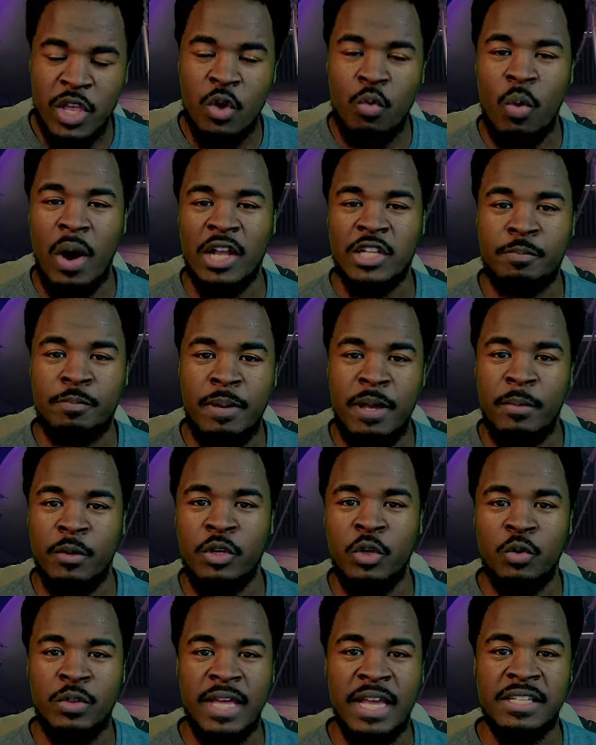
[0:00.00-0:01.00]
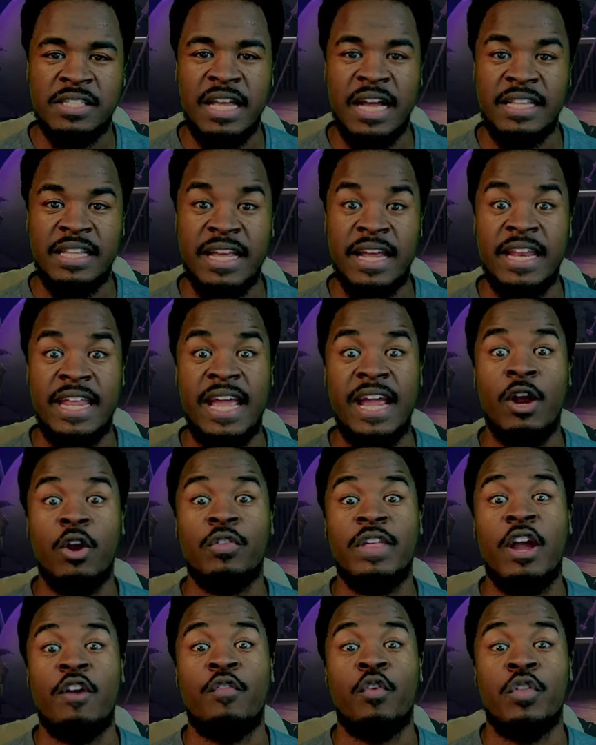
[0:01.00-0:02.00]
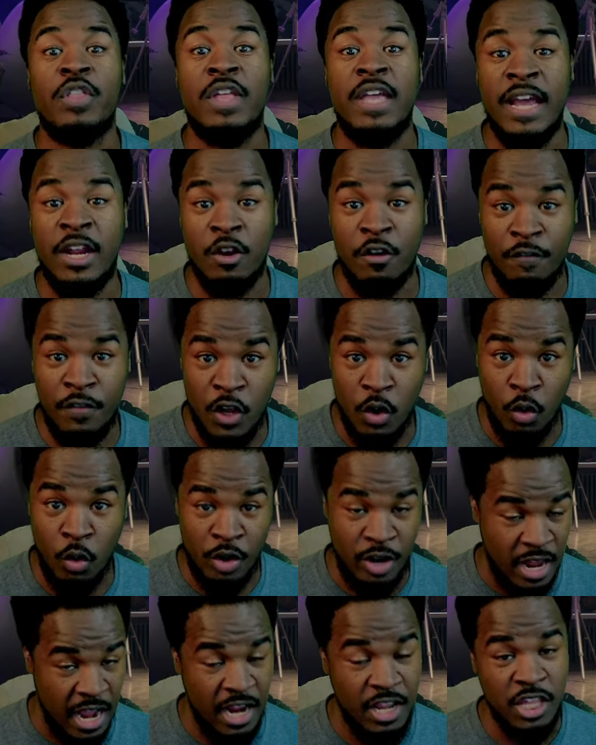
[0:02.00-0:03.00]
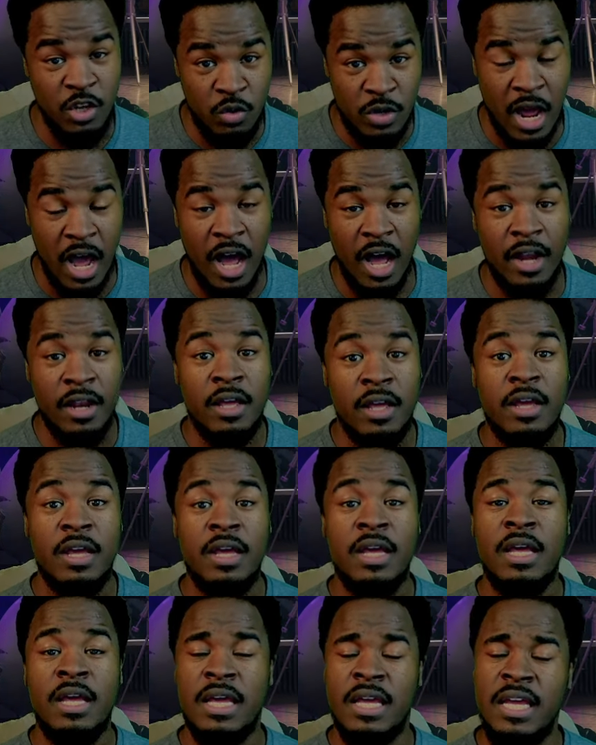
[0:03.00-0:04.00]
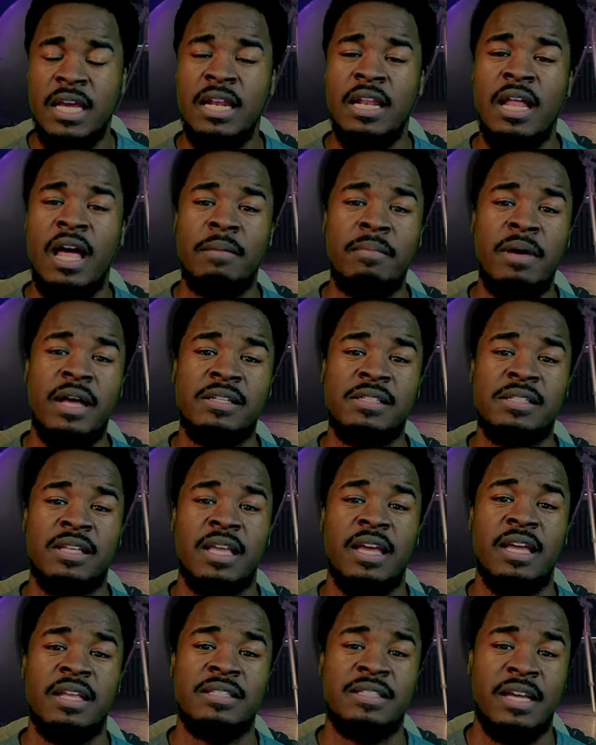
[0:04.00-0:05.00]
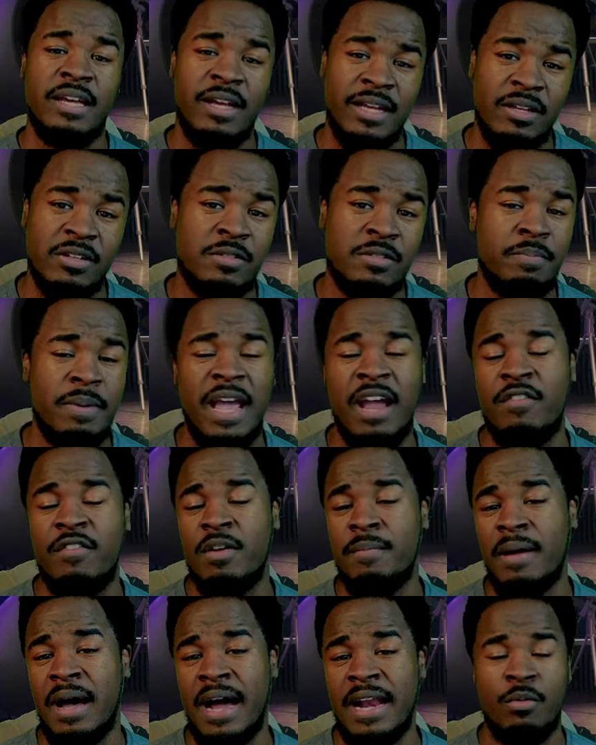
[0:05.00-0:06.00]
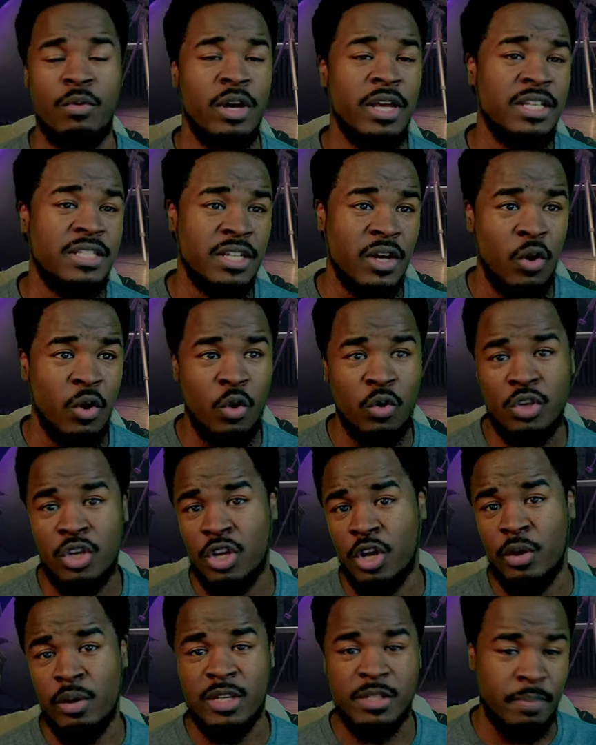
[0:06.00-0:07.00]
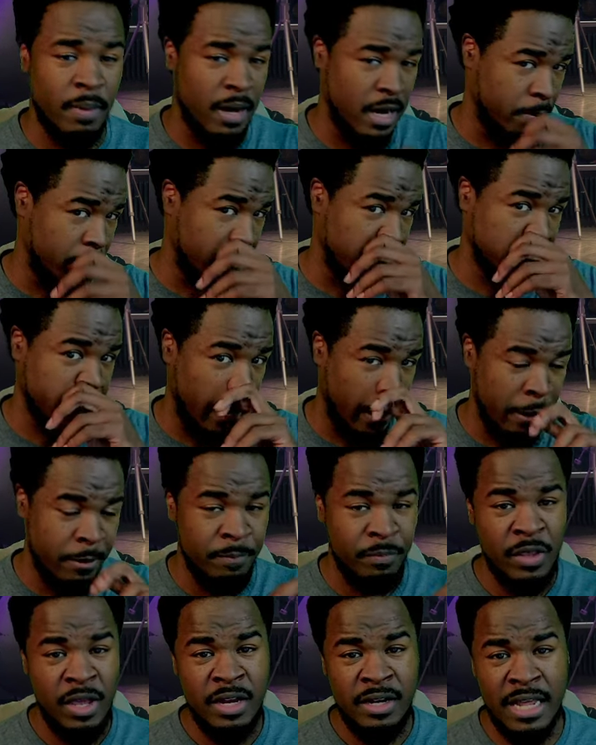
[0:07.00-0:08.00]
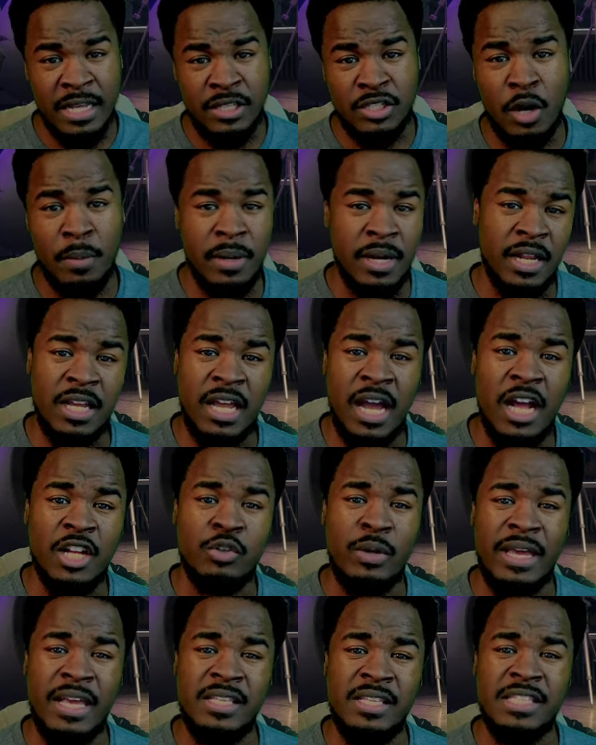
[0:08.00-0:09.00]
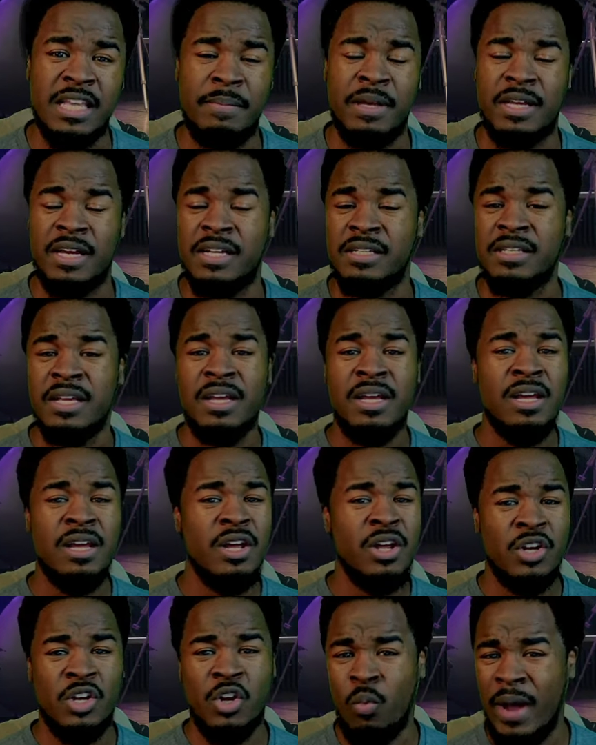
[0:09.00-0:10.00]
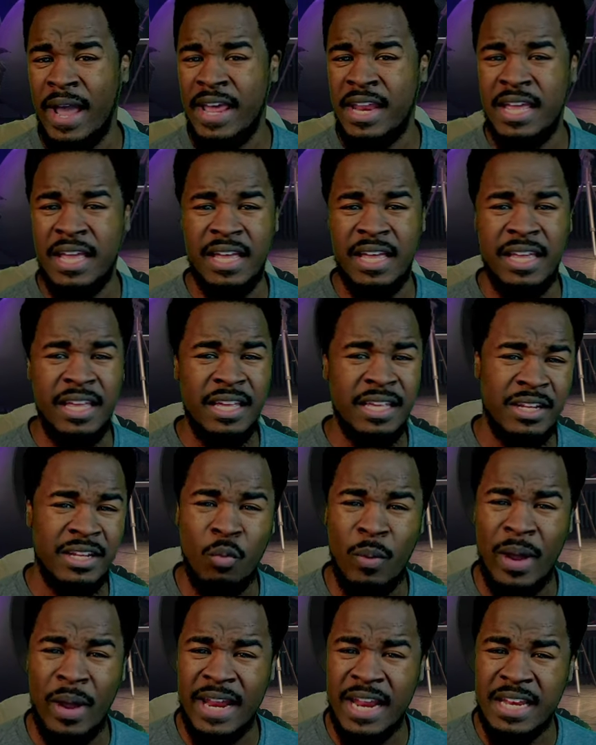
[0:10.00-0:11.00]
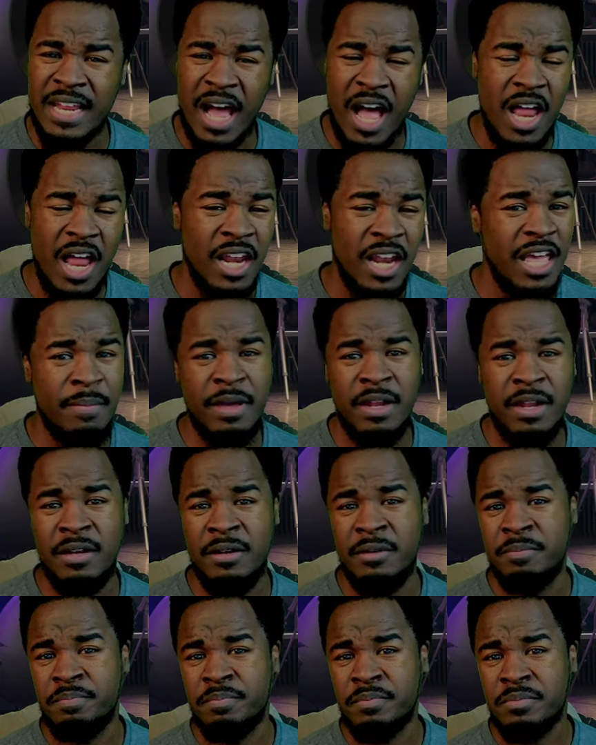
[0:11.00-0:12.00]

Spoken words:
when you watch people do things like that, they're there for the interviewer, not you, Don. Elon Musk tells everybody, well, he responded by saying they terminated the contract. He said because the way that Don Lemon